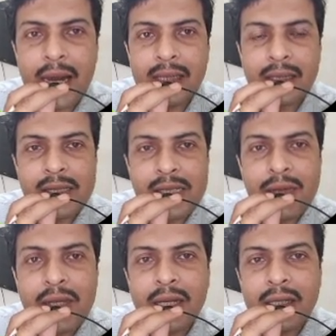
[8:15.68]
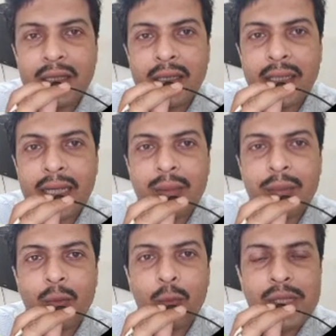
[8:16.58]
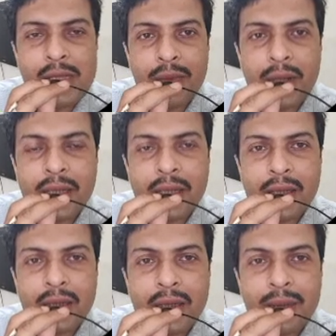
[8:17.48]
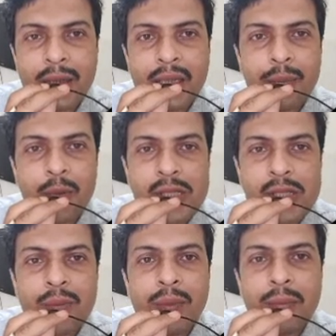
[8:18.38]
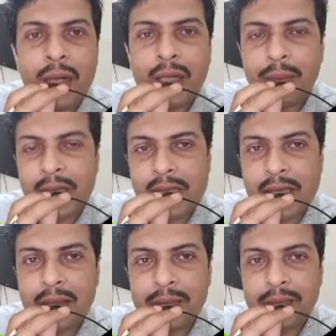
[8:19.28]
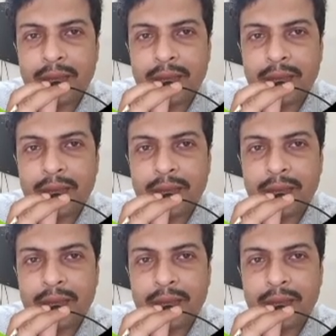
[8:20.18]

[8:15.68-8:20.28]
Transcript: At the receiving end, they can be well separated by the process of demultiplexing.